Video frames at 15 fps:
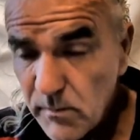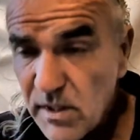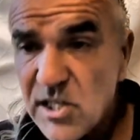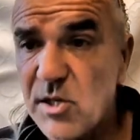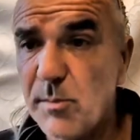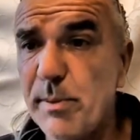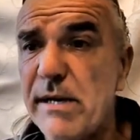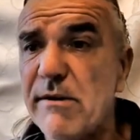
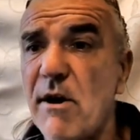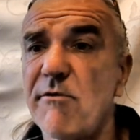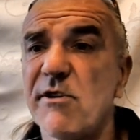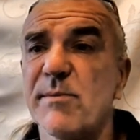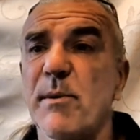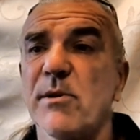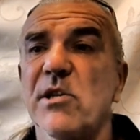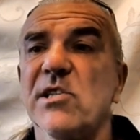Shapiro
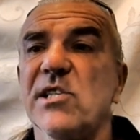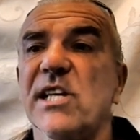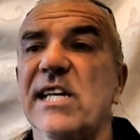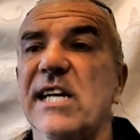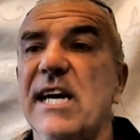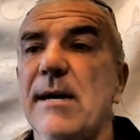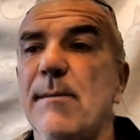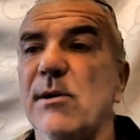responded to the
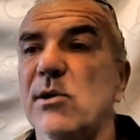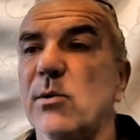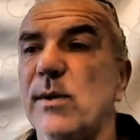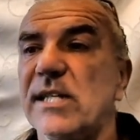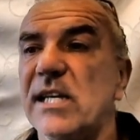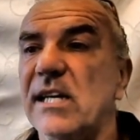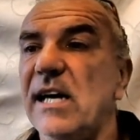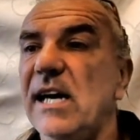claim on
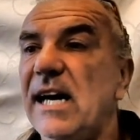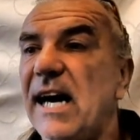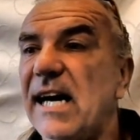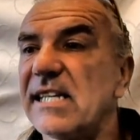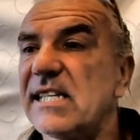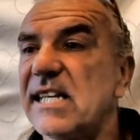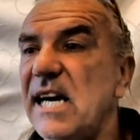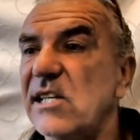Twitter
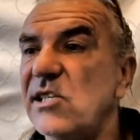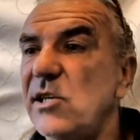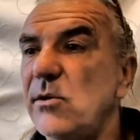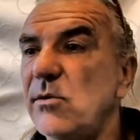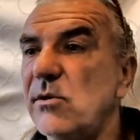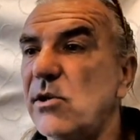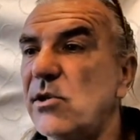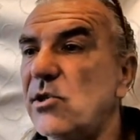and tagged
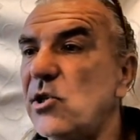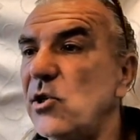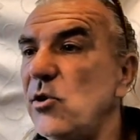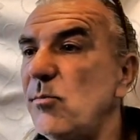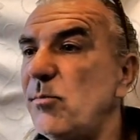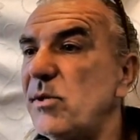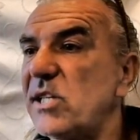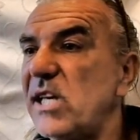
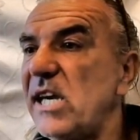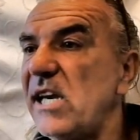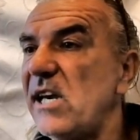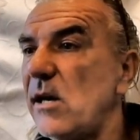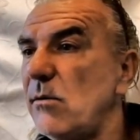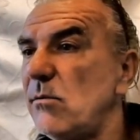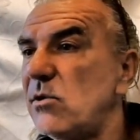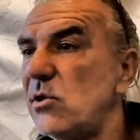YouTube
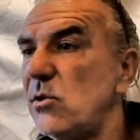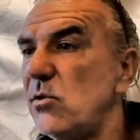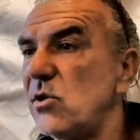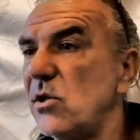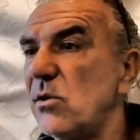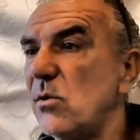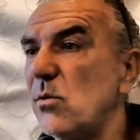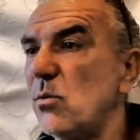CEO
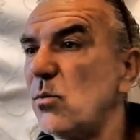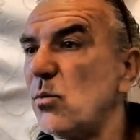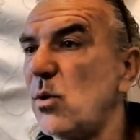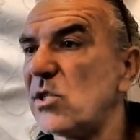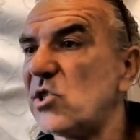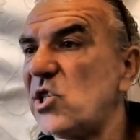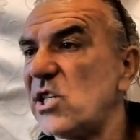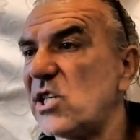Susan
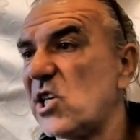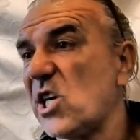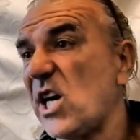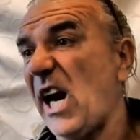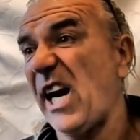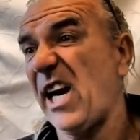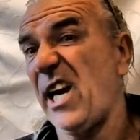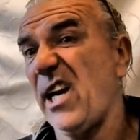
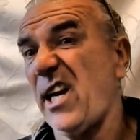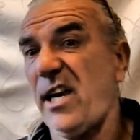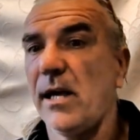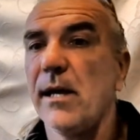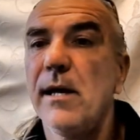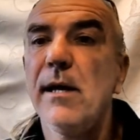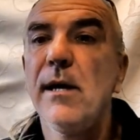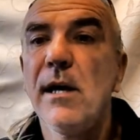
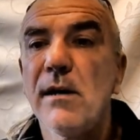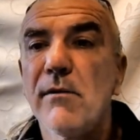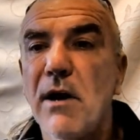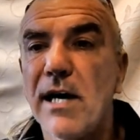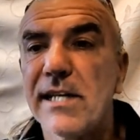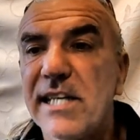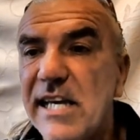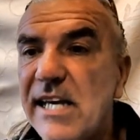Wojcik,
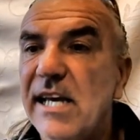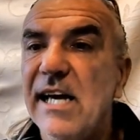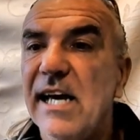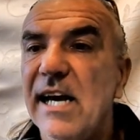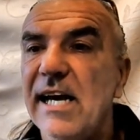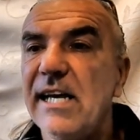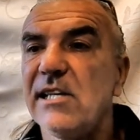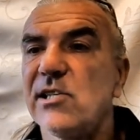writing,
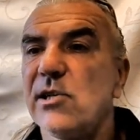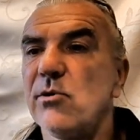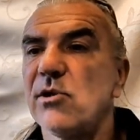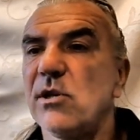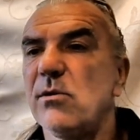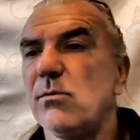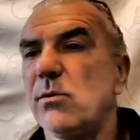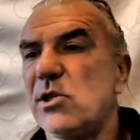"Hey
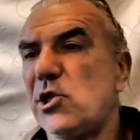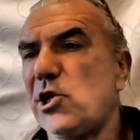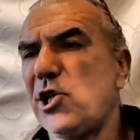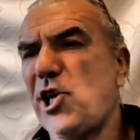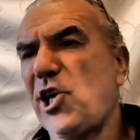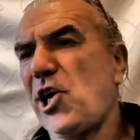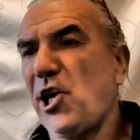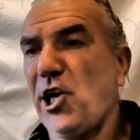Susan
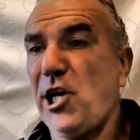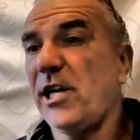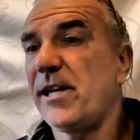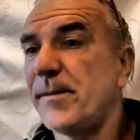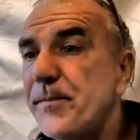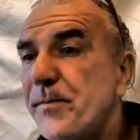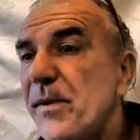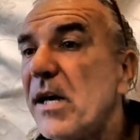Wojcik,
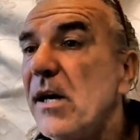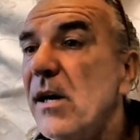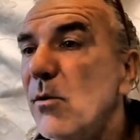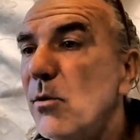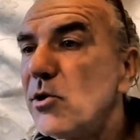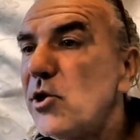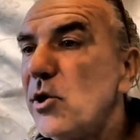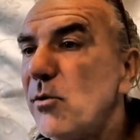
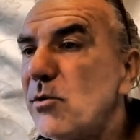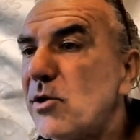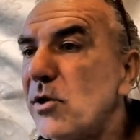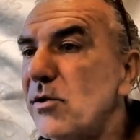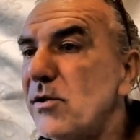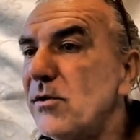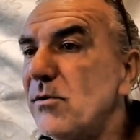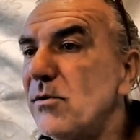
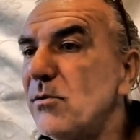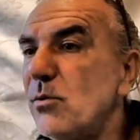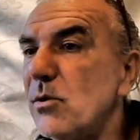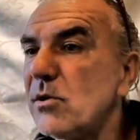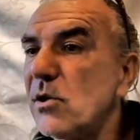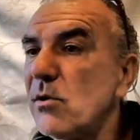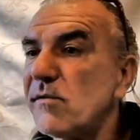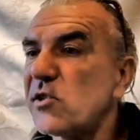
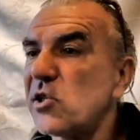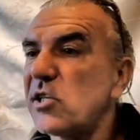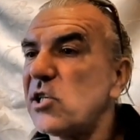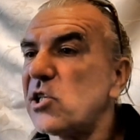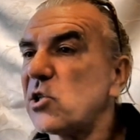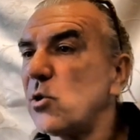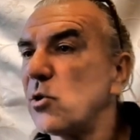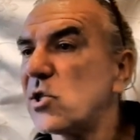would love to
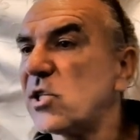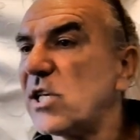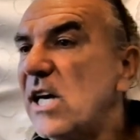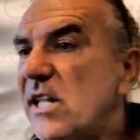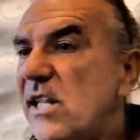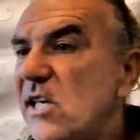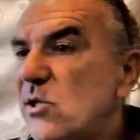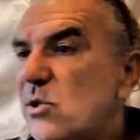discuss
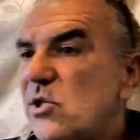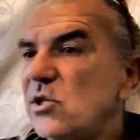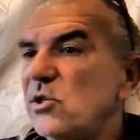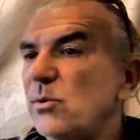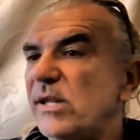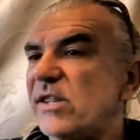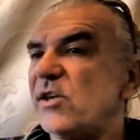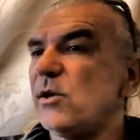this
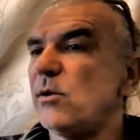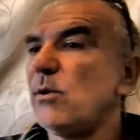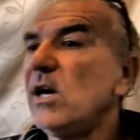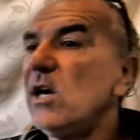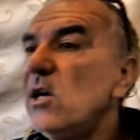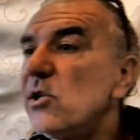with you.